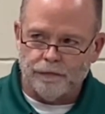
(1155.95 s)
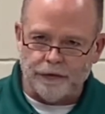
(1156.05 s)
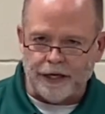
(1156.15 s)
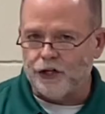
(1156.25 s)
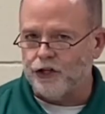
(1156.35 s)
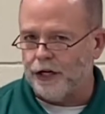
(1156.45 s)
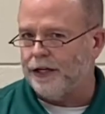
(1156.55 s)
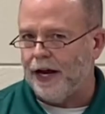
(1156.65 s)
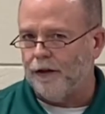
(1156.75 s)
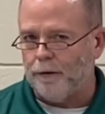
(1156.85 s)
they could
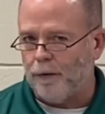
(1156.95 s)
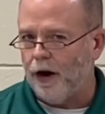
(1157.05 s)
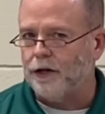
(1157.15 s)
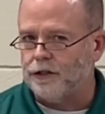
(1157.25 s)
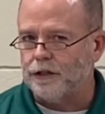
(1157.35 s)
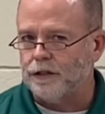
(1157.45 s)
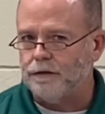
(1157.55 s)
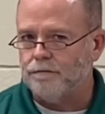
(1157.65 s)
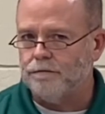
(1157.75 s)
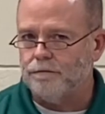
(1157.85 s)
shut down the project
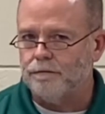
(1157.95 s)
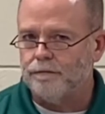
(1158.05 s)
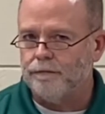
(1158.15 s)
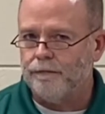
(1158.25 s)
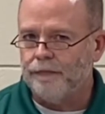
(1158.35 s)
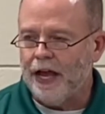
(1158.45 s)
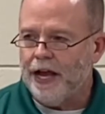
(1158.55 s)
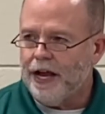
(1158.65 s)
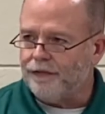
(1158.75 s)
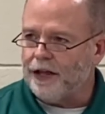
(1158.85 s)

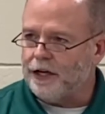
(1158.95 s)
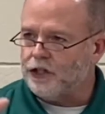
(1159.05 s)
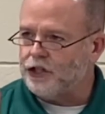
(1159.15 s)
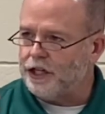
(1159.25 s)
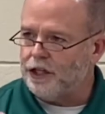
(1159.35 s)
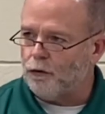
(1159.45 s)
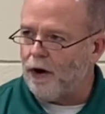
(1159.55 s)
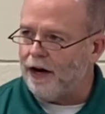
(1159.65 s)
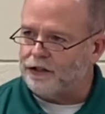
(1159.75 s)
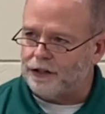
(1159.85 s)
if they could see the
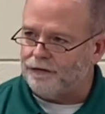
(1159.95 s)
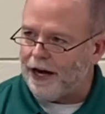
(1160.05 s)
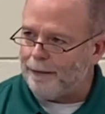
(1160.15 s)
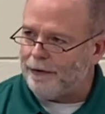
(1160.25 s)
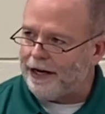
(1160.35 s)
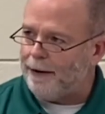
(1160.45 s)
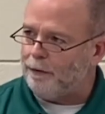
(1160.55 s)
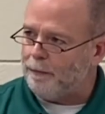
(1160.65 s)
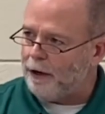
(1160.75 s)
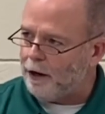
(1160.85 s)
rocks of not being
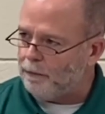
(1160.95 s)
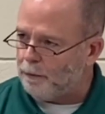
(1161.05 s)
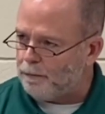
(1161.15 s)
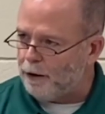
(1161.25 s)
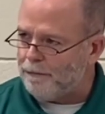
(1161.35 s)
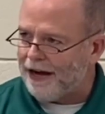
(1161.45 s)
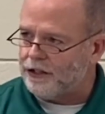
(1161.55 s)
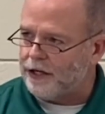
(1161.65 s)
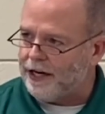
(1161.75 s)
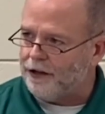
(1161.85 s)
able to be able to put
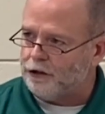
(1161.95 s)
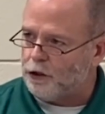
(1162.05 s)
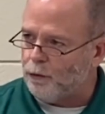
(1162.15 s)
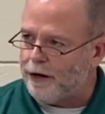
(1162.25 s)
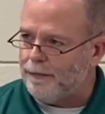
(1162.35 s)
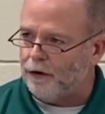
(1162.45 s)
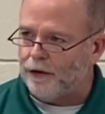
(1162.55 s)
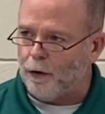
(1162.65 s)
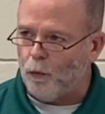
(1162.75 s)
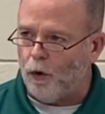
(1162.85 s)
back together to rebuild
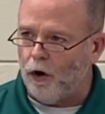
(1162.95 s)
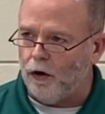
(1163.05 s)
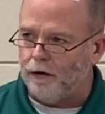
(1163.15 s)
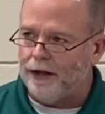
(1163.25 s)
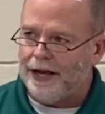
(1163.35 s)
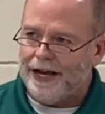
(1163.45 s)
that wall,